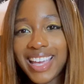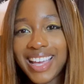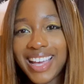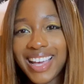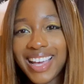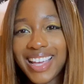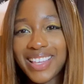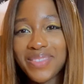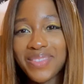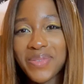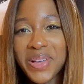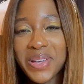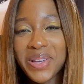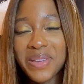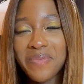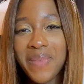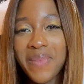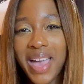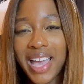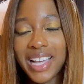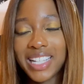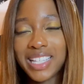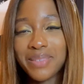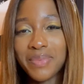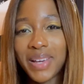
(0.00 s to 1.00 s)
guys, welcome
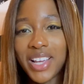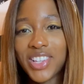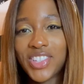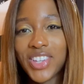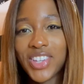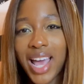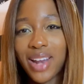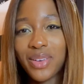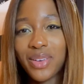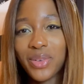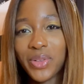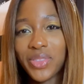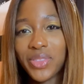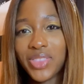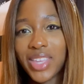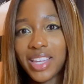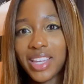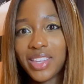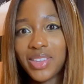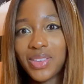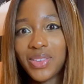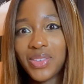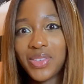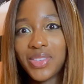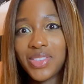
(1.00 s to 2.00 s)
back to my channel.
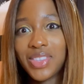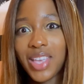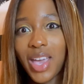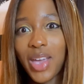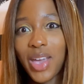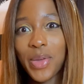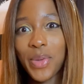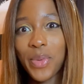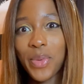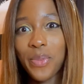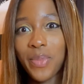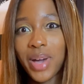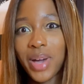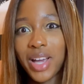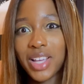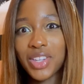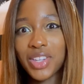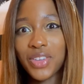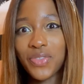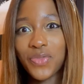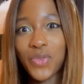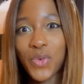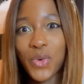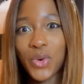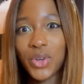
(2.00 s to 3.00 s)
Thank you so
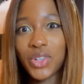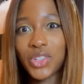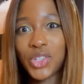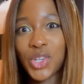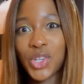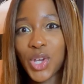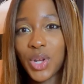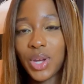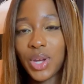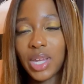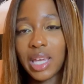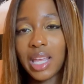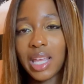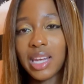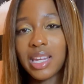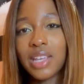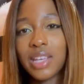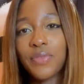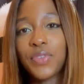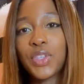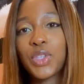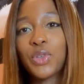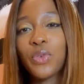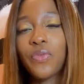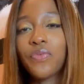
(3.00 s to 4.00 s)
much for tuning in. And
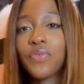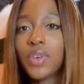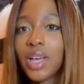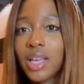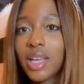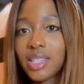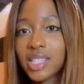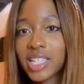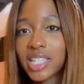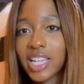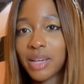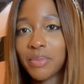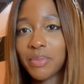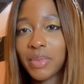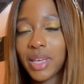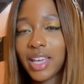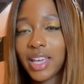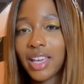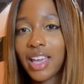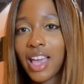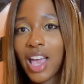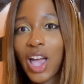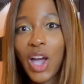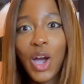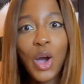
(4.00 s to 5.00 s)
if it's your first time
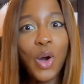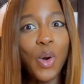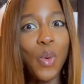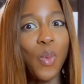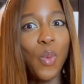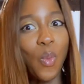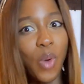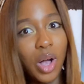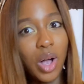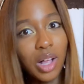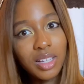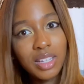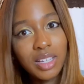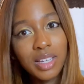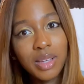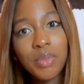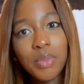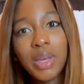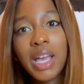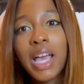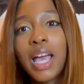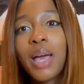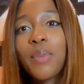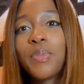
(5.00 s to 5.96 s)
here, welcome.